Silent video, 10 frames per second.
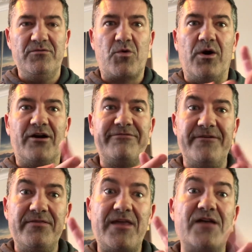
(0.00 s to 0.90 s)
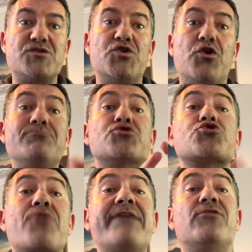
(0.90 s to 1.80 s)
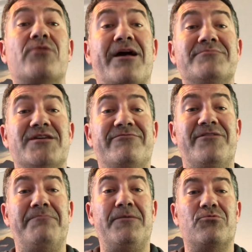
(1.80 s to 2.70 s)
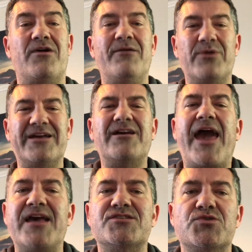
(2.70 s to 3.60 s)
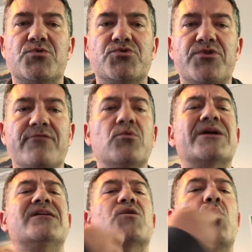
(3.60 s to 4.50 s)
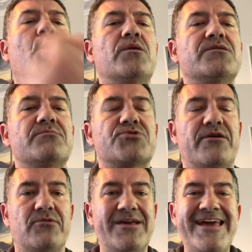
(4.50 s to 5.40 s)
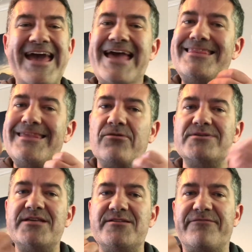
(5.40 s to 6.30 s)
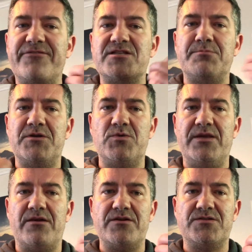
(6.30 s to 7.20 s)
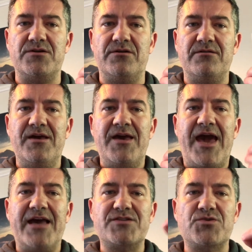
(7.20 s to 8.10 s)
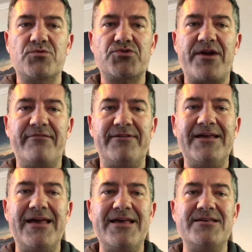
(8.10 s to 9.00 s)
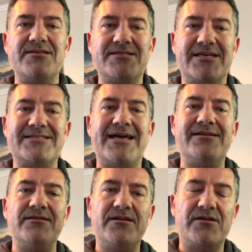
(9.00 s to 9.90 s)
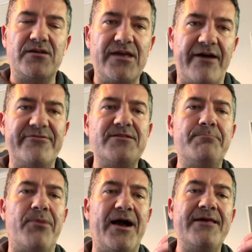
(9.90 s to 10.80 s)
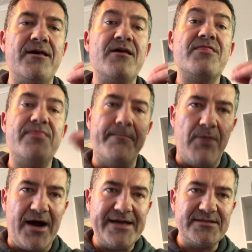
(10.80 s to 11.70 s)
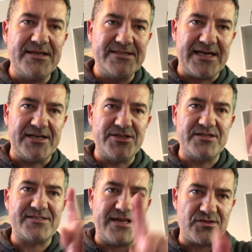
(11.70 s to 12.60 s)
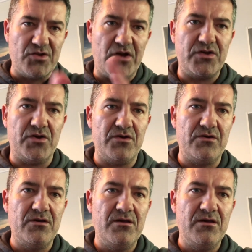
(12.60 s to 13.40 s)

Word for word: quite often that term travel comes up for people, right? We're going to astral travel, we're going to have quantum travel, and there is a difference between those two. Astral traveling is dictated governed by the mind, intelligence that's not you,